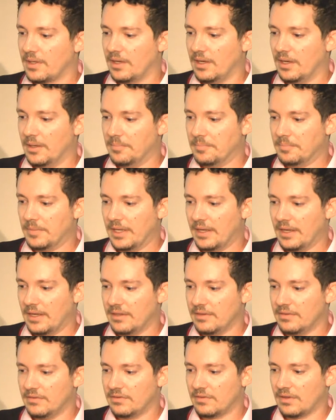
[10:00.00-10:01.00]

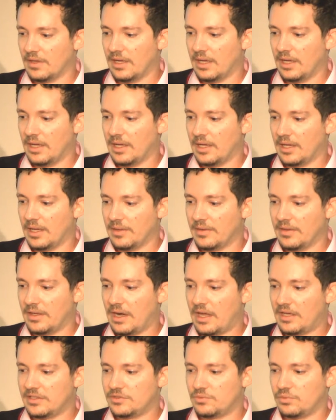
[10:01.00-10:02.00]

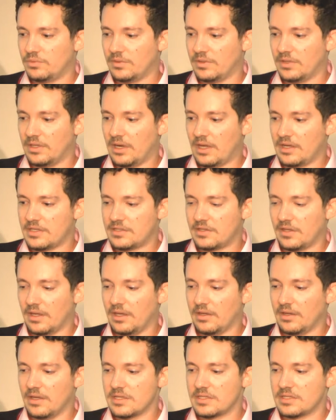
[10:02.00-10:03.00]
The last
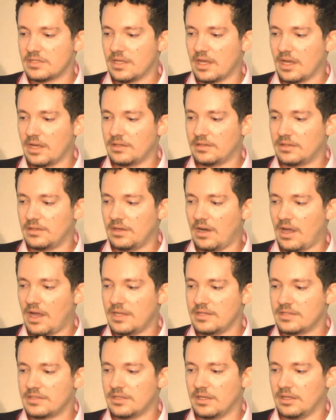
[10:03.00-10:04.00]
thing is that
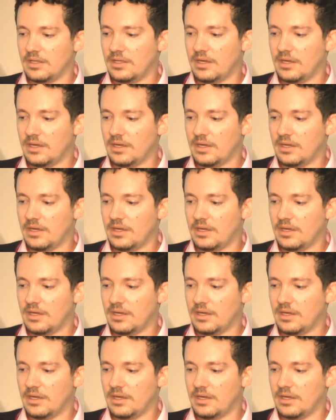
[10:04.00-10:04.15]
clients